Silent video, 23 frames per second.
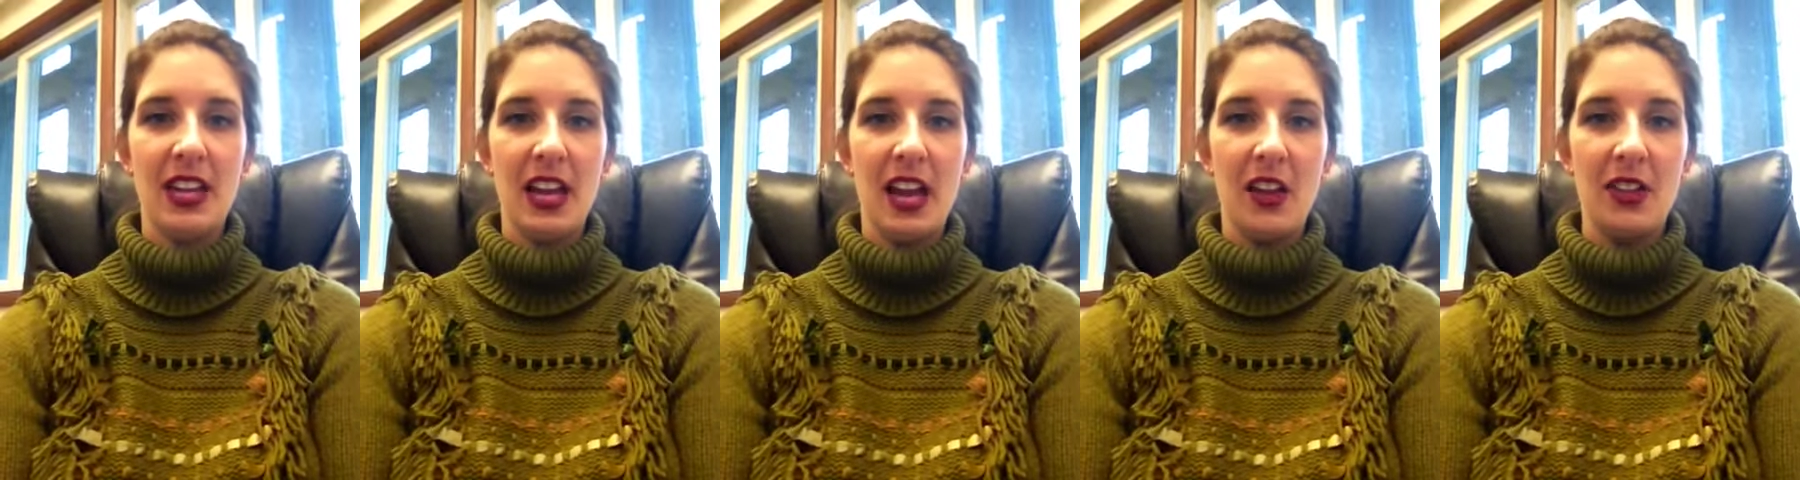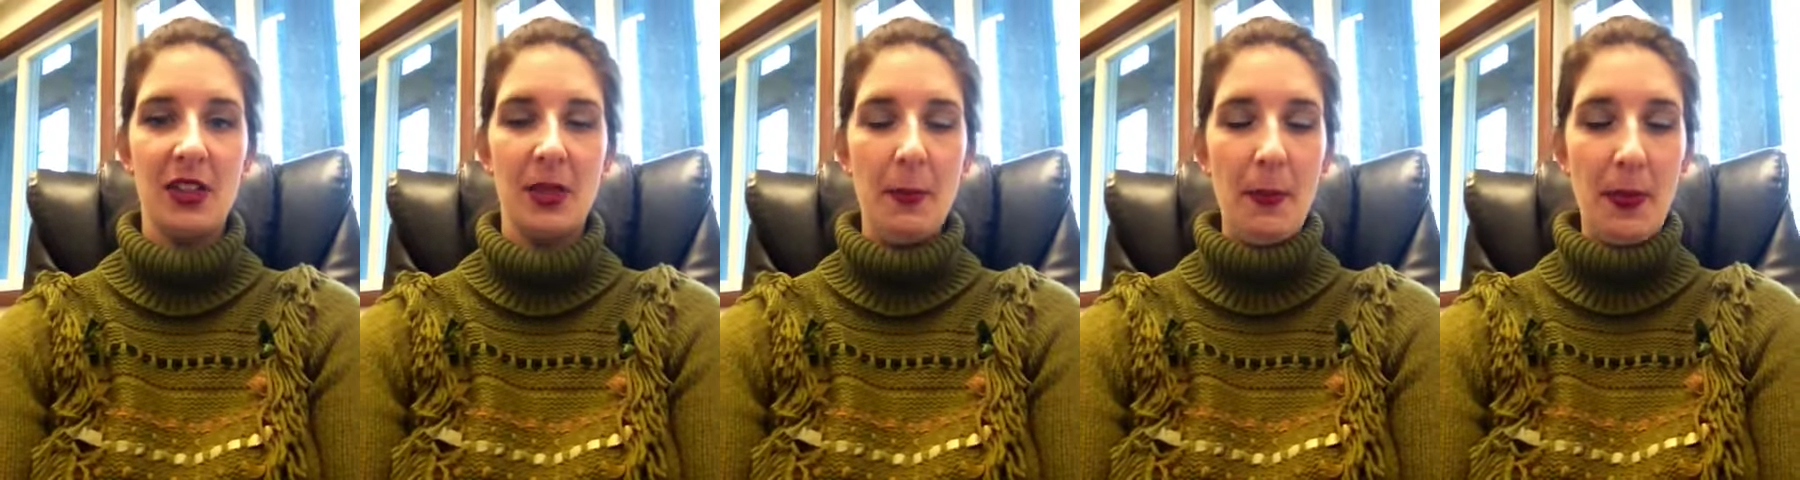
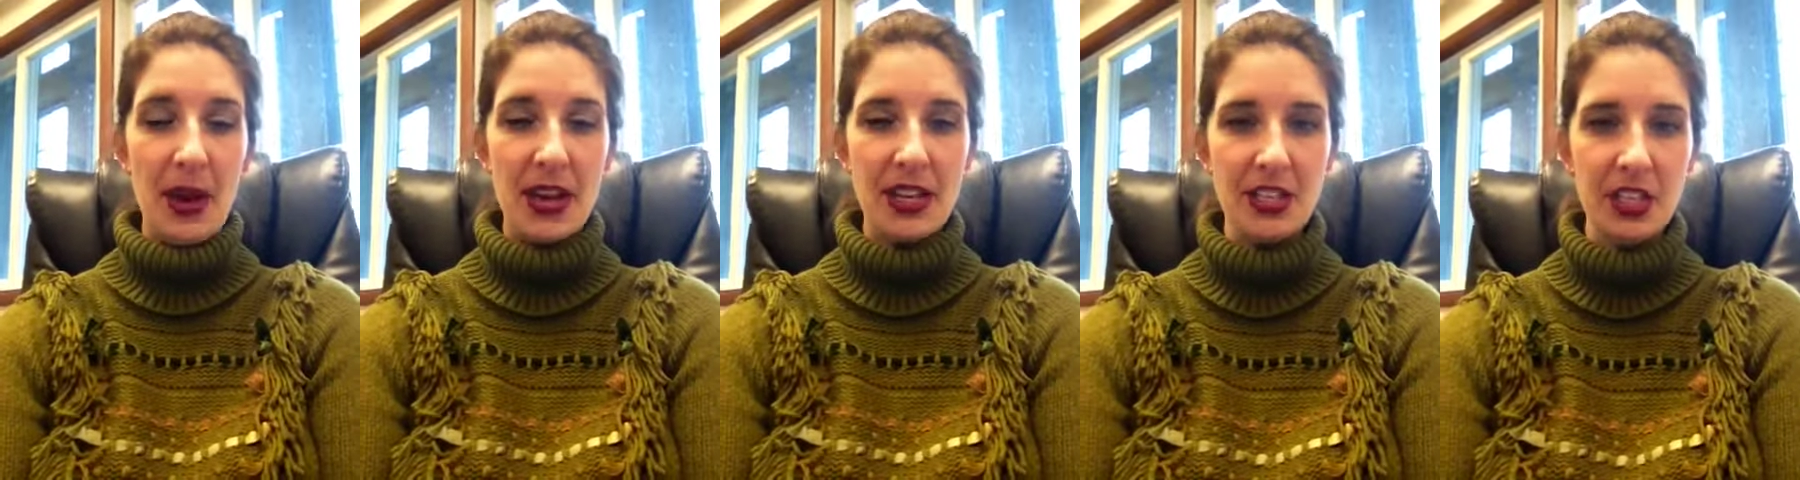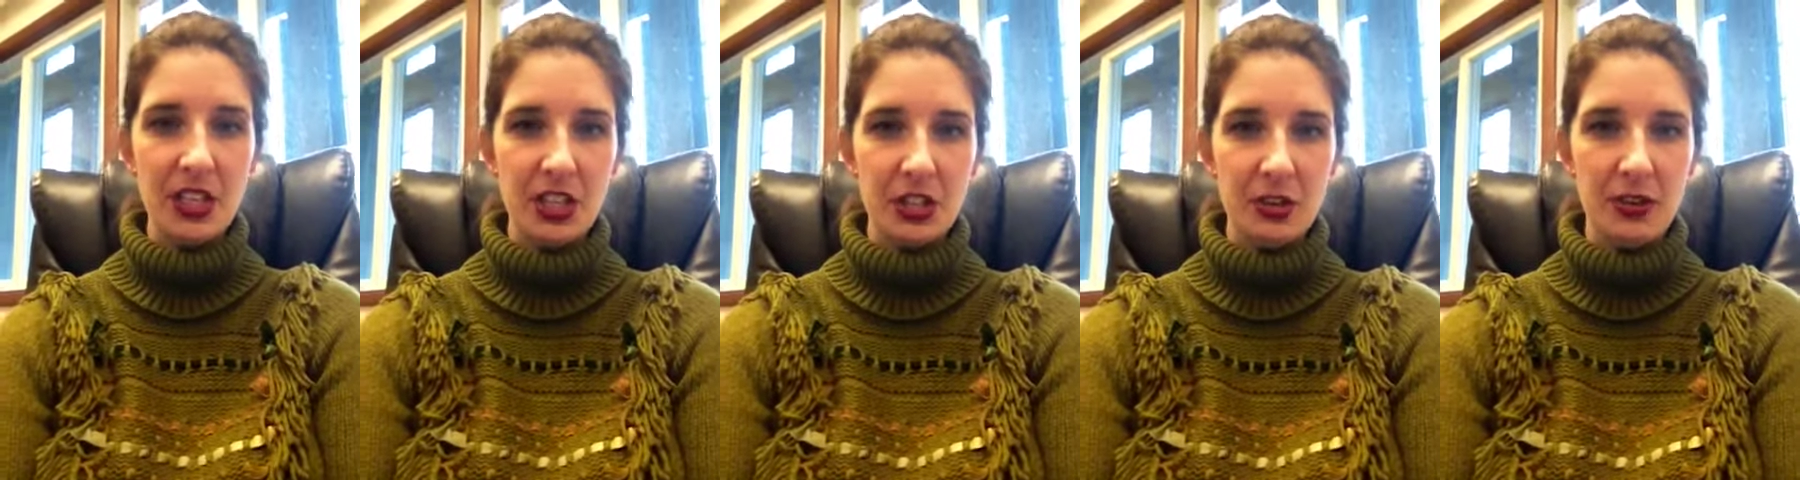out the
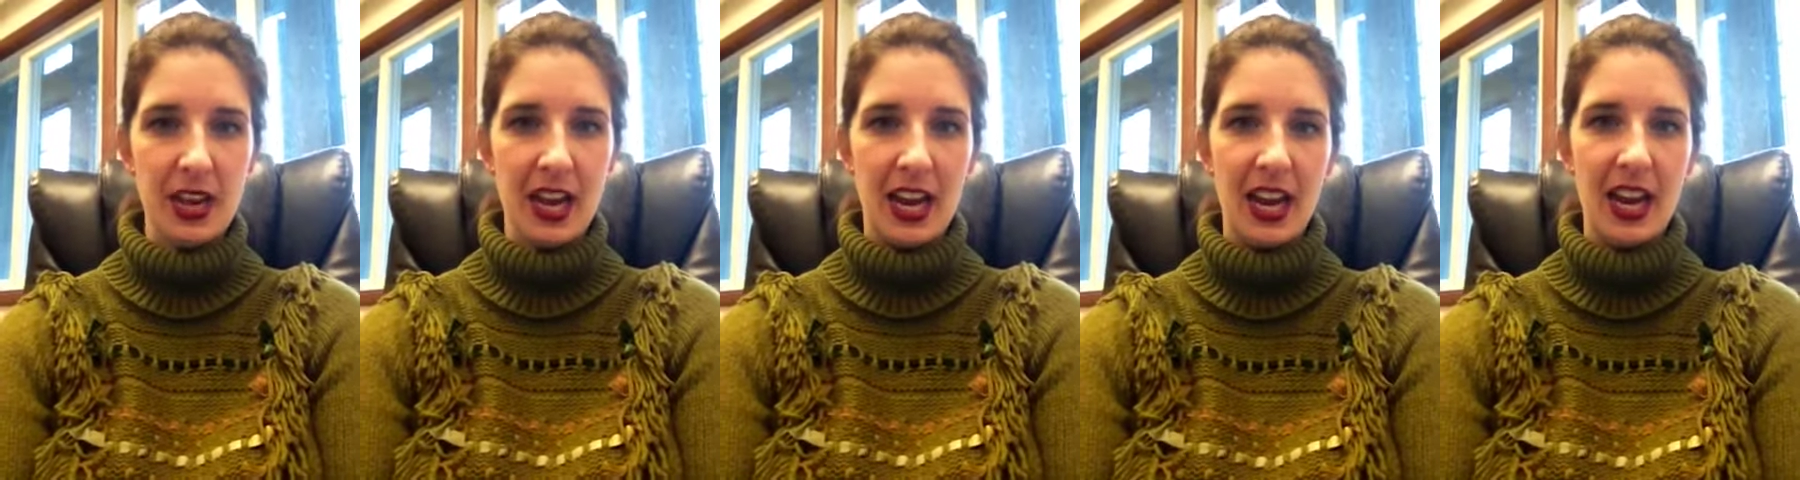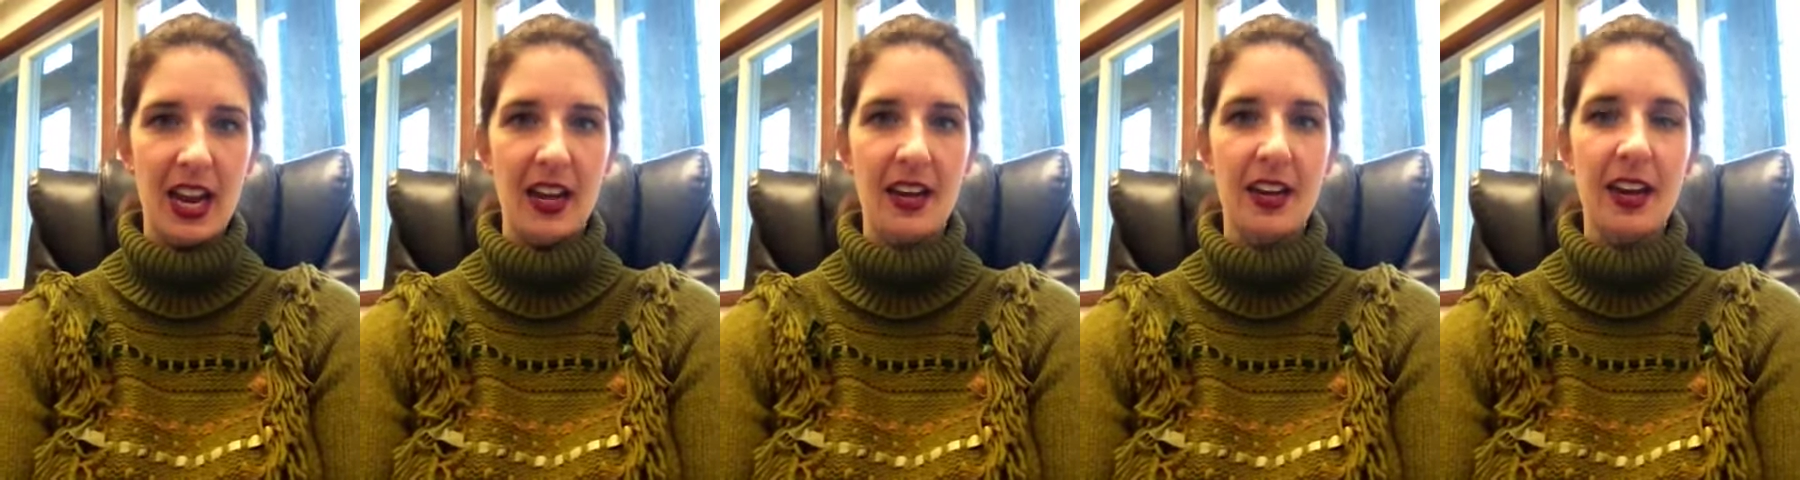best that you
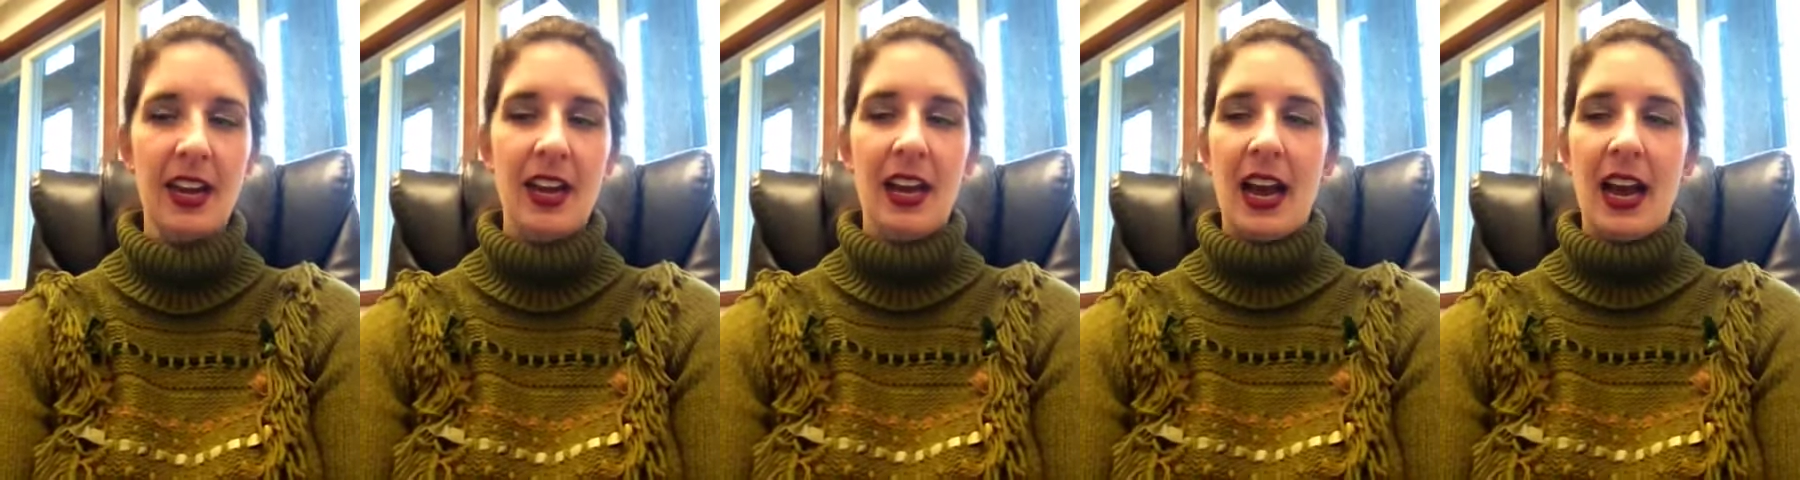can.